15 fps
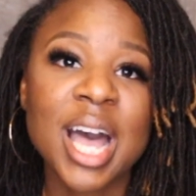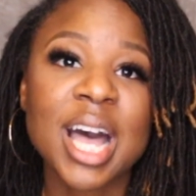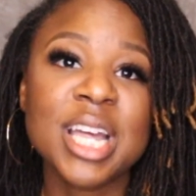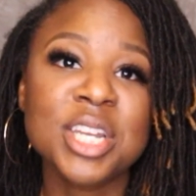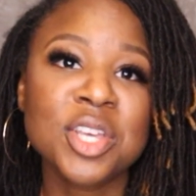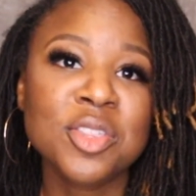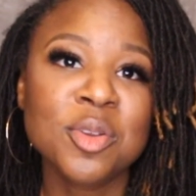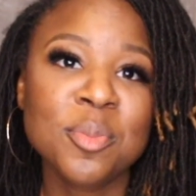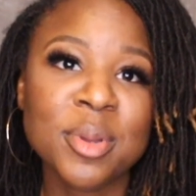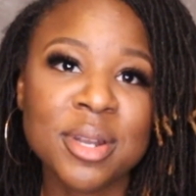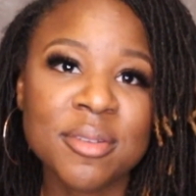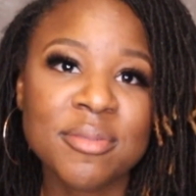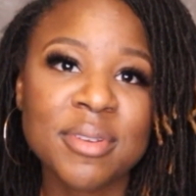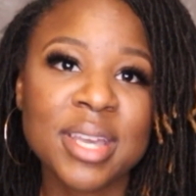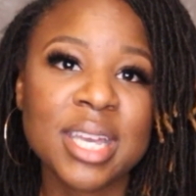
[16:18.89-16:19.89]
Another
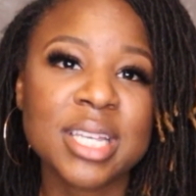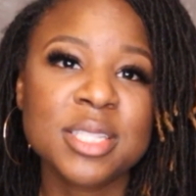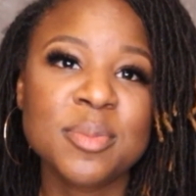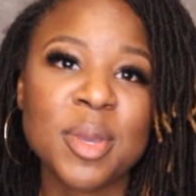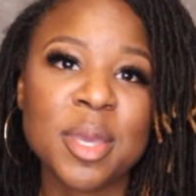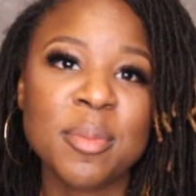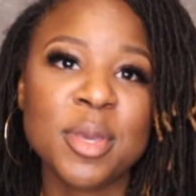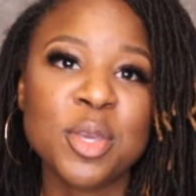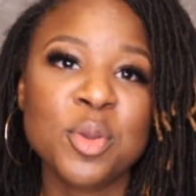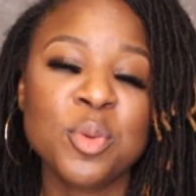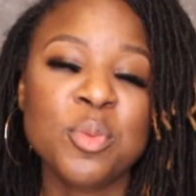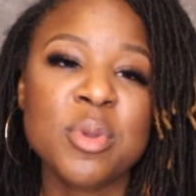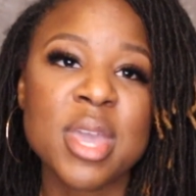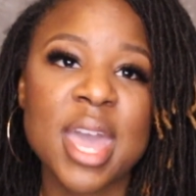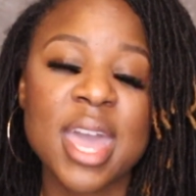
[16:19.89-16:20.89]
benefit is maybe
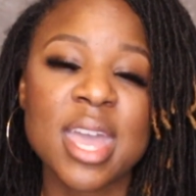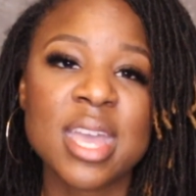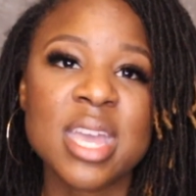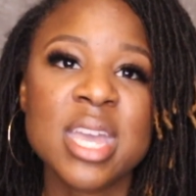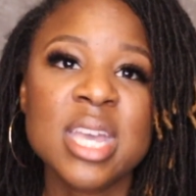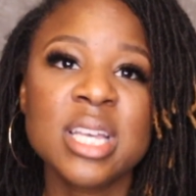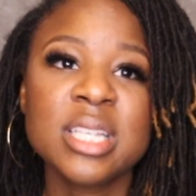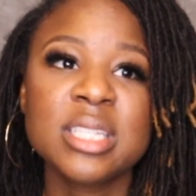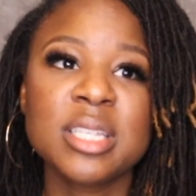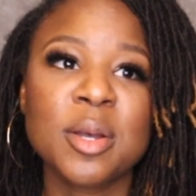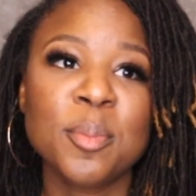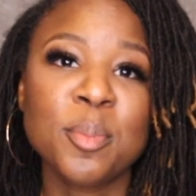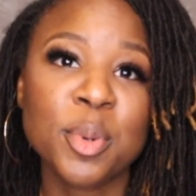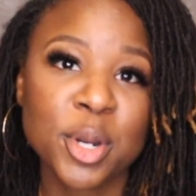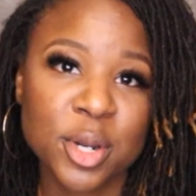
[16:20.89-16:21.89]
you get
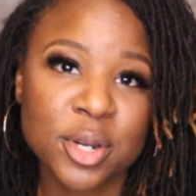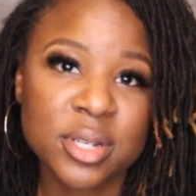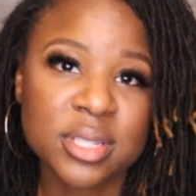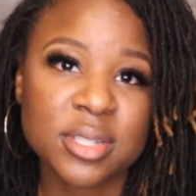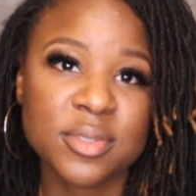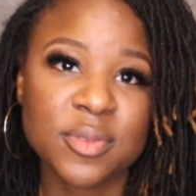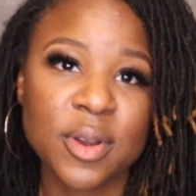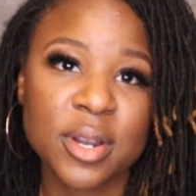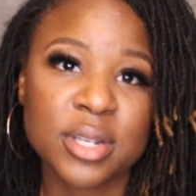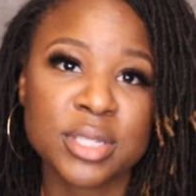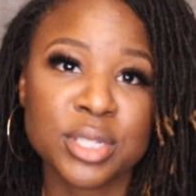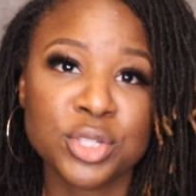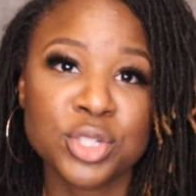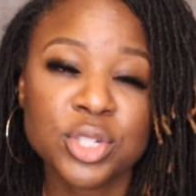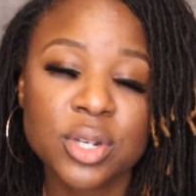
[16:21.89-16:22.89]
some perks as far as
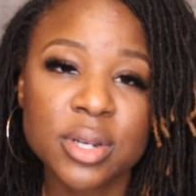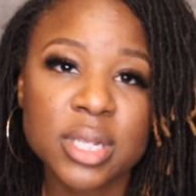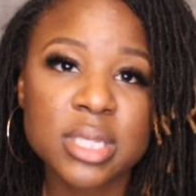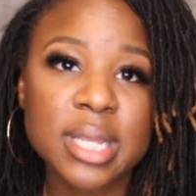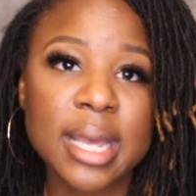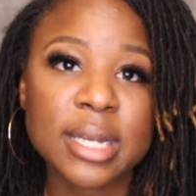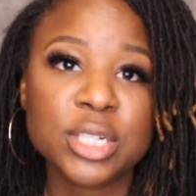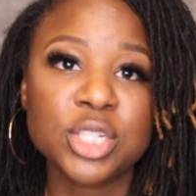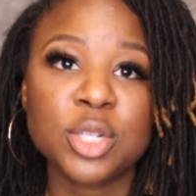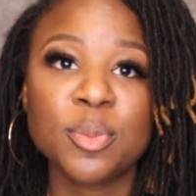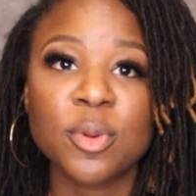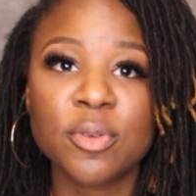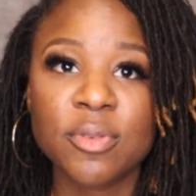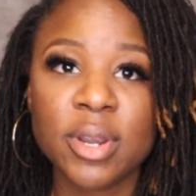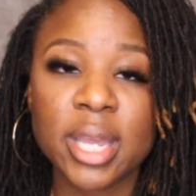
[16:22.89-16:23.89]
insurance at a
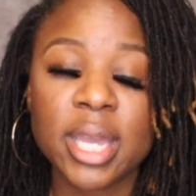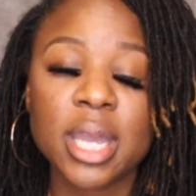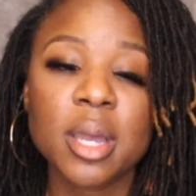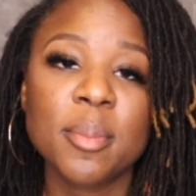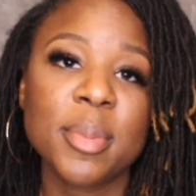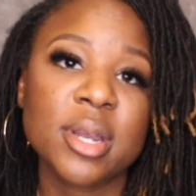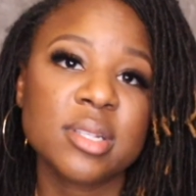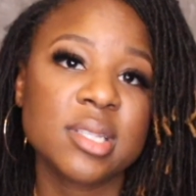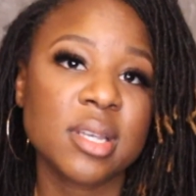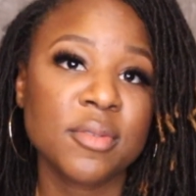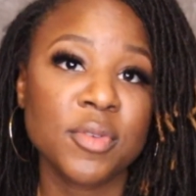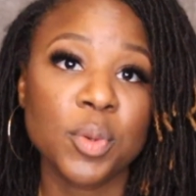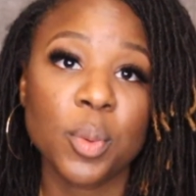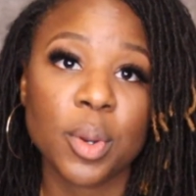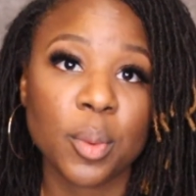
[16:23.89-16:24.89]
cheaper rate compared to if
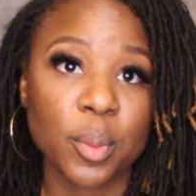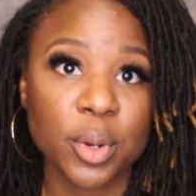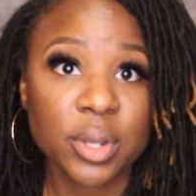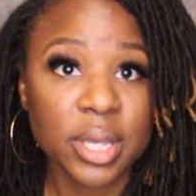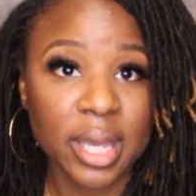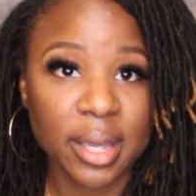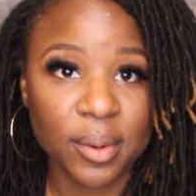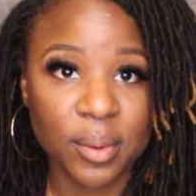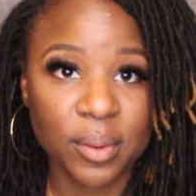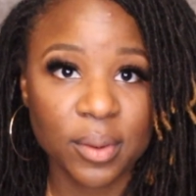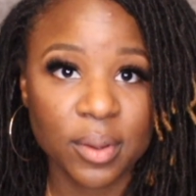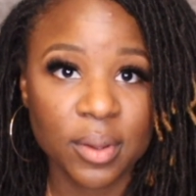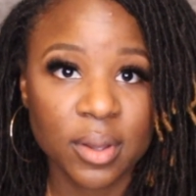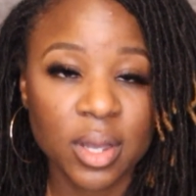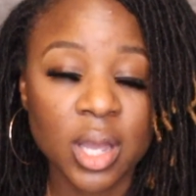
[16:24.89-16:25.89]
you weren't working at all.